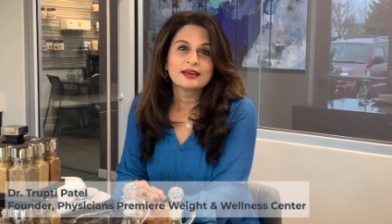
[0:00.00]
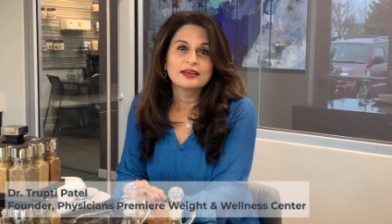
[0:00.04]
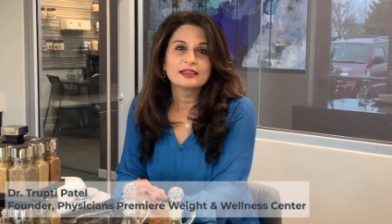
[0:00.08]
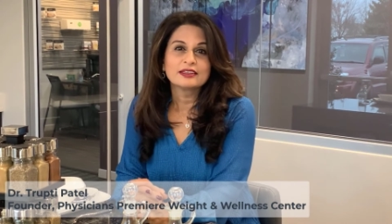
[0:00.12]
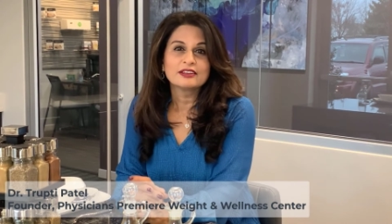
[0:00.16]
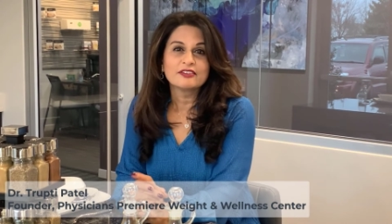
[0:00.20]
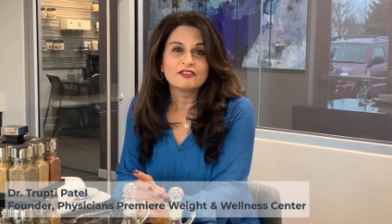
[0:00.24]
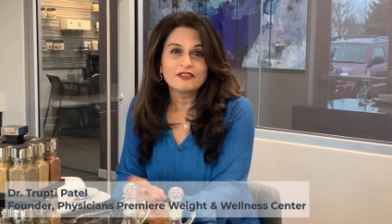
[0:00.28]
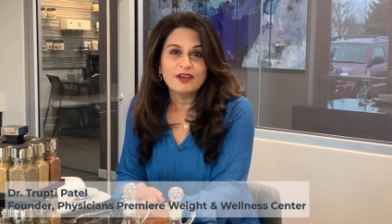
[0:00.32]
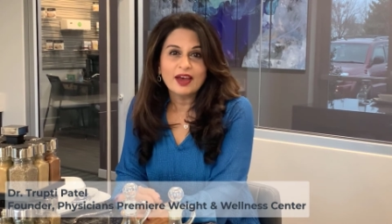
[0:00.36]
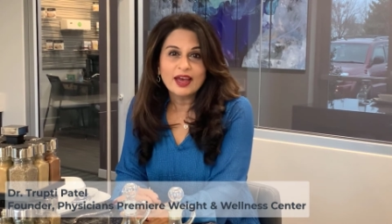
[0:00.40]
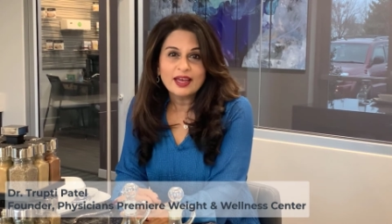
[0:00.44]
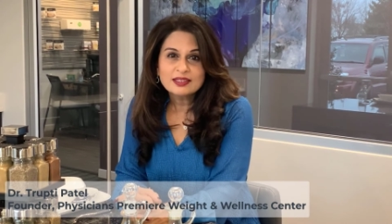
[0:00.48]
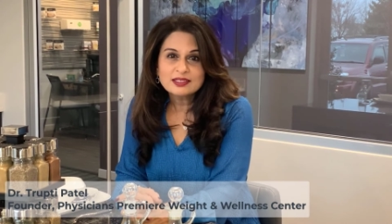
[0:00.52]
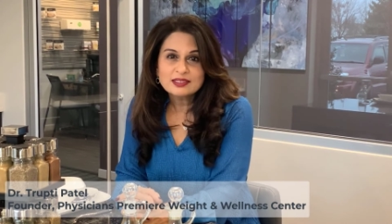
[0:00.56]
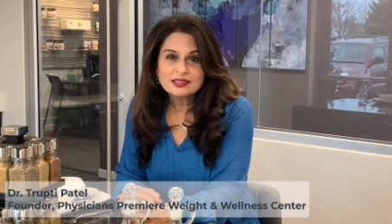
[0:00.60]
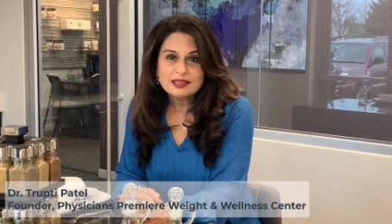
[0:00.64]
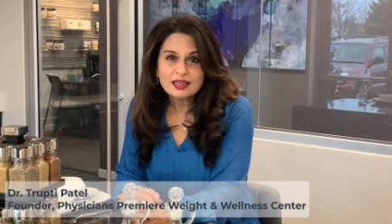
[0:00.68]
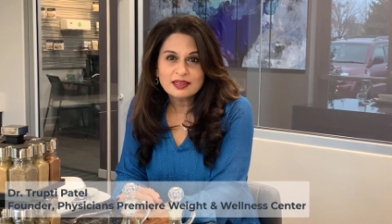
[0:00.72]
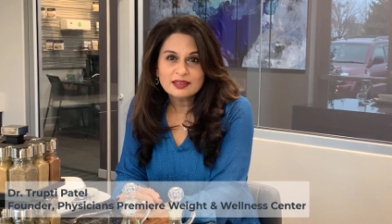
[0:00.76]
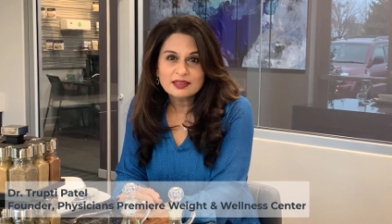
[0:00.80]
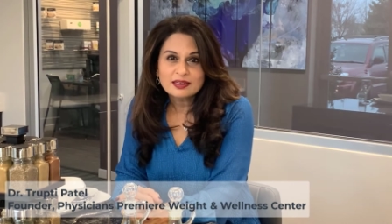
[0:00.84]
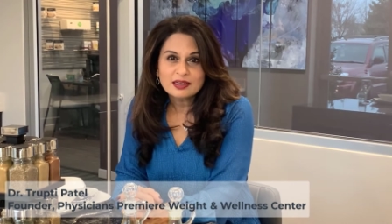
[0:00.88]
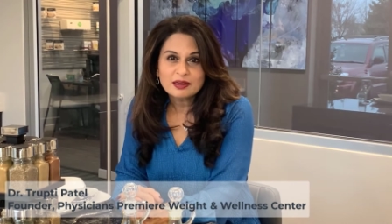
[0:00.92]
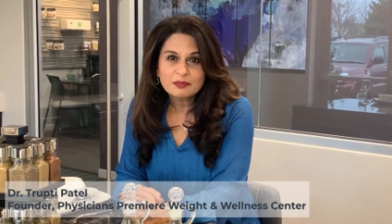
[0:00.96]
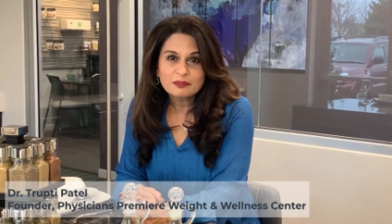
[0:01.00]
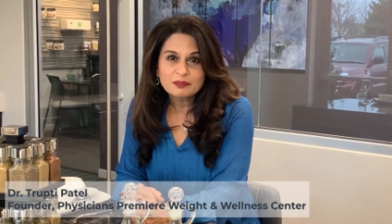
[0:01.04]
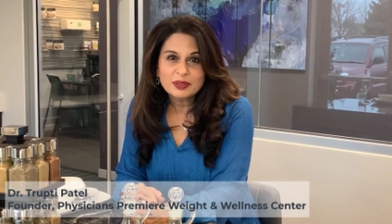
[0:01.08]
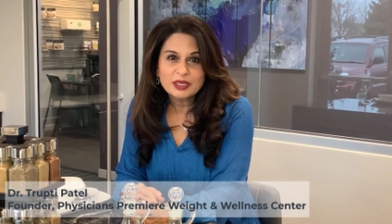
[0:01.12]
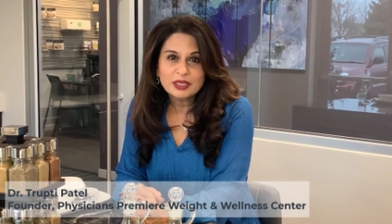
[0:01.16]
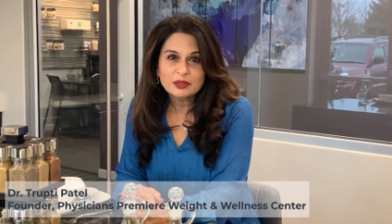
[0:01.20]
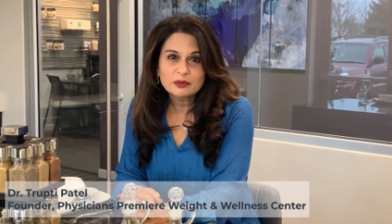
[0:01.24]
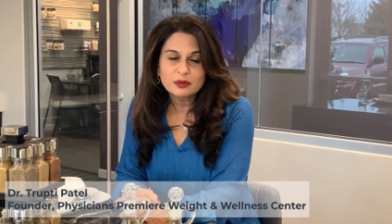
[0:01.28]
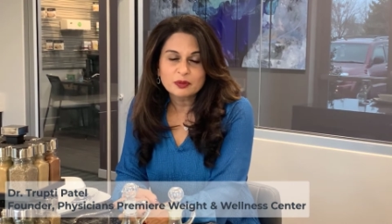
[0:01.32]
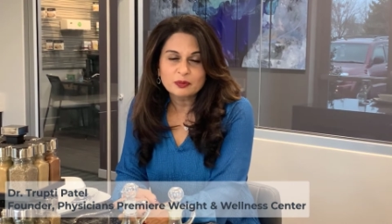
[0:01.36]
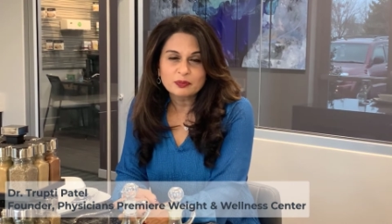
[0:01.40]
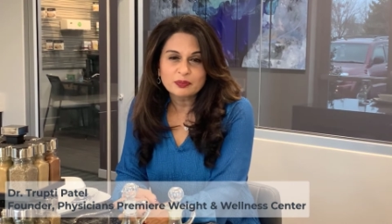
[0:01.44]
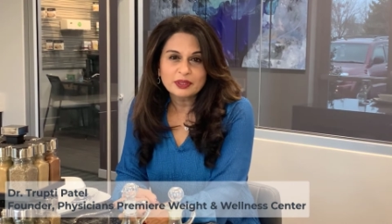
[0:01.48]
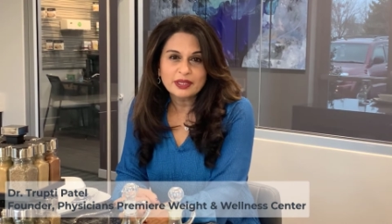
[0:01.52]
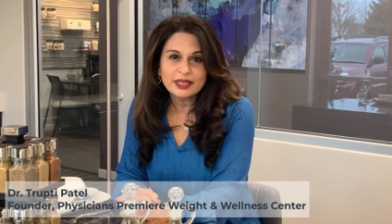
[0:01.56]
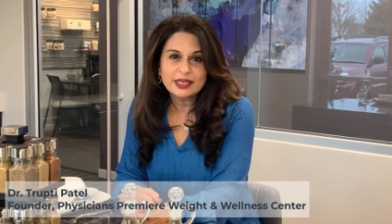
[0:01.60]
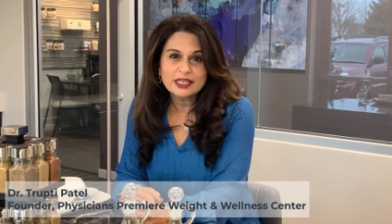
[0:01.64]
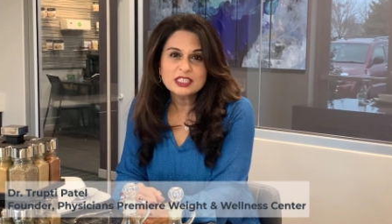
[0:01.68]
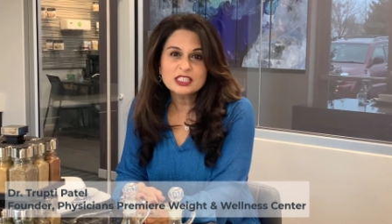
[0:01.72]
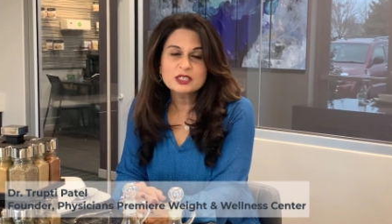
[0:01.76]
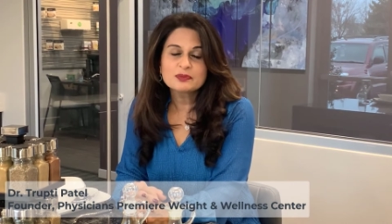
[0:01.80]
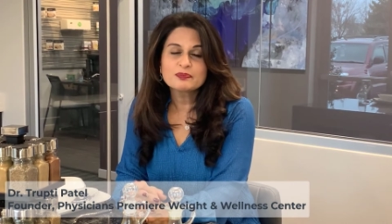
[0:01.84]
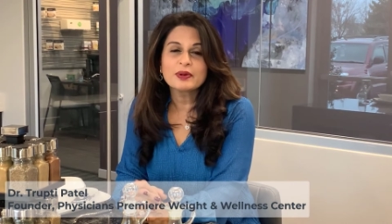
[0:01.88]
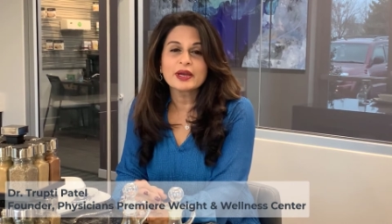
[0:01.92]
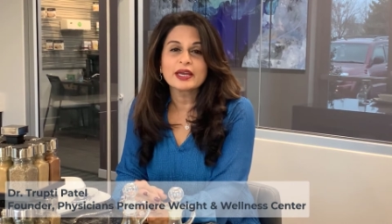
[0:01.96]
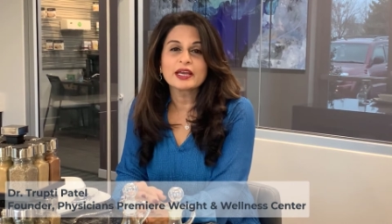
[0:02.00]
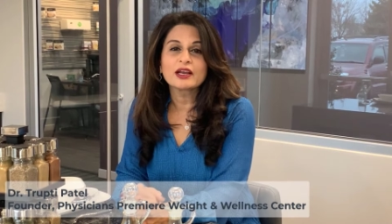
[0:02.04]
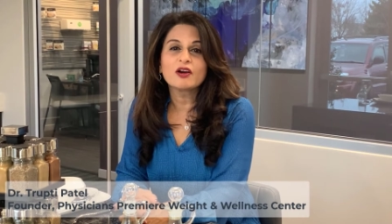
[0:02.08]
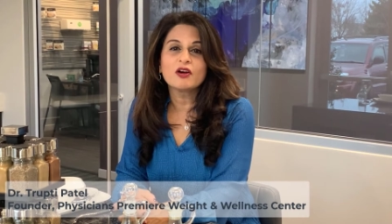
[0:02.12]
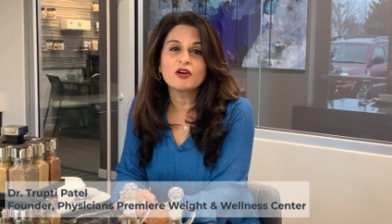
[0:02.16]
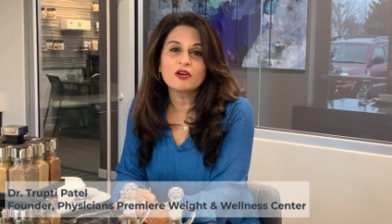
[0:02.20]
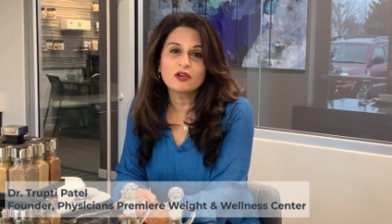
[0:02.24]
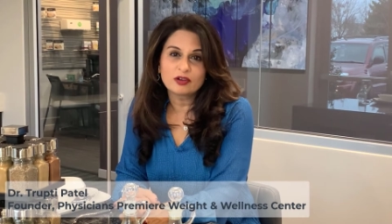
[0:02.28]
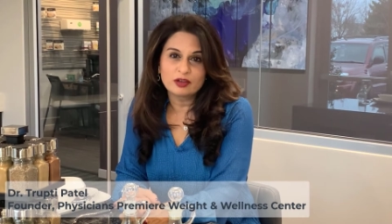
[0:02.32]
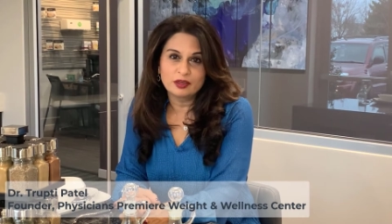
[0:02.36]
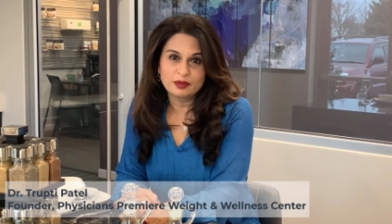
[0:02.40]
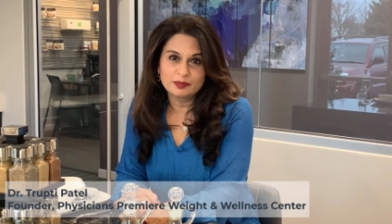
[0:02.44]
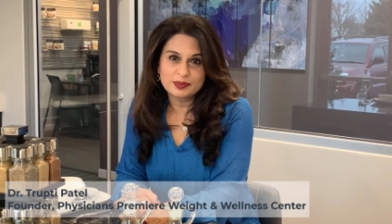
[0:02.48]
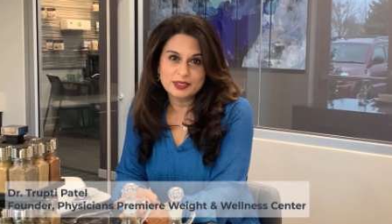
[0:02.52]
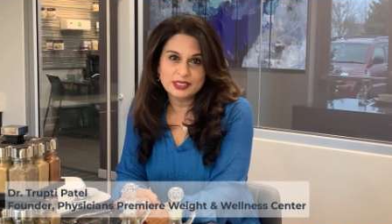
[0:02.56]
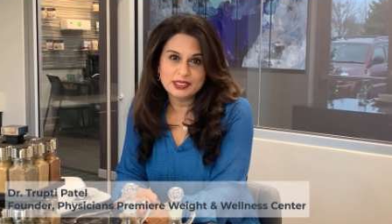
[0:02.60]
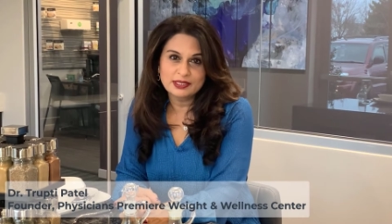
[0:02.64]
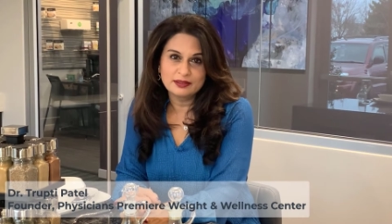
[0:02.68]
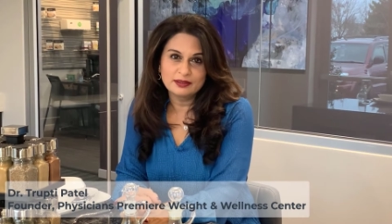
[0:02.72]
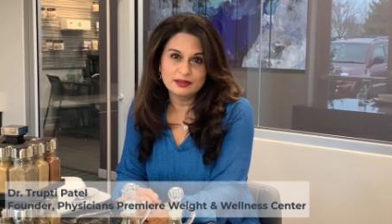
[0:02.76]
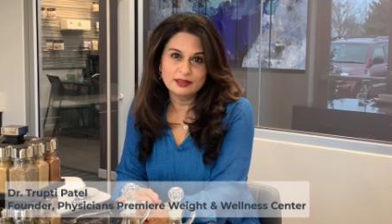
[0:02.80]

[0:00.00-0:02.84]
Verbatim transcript: The fats ended up being replaced by carbs,